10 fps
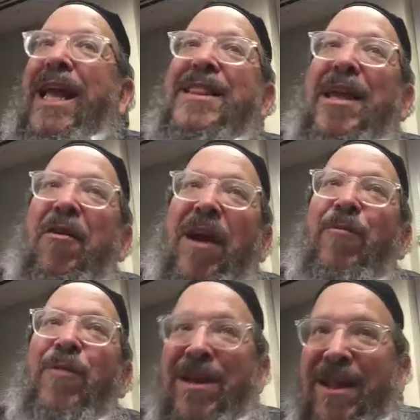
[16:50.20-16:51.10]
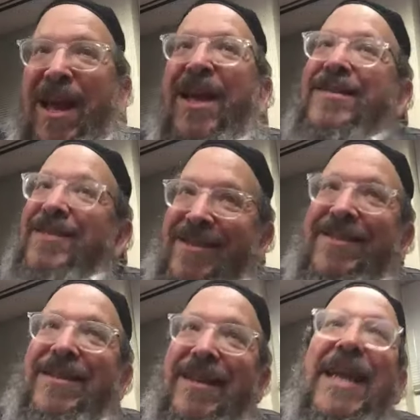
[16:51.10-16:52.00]
get there, I realize
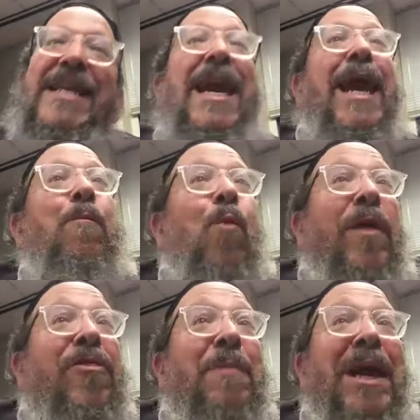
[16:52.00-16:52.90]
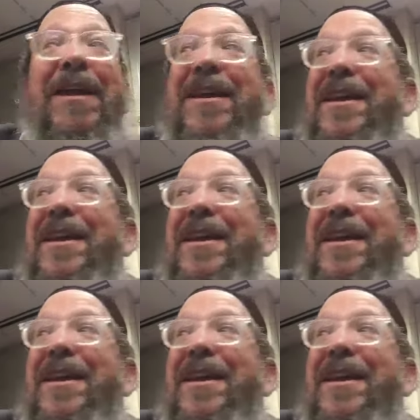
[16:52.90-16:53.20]
it came with me.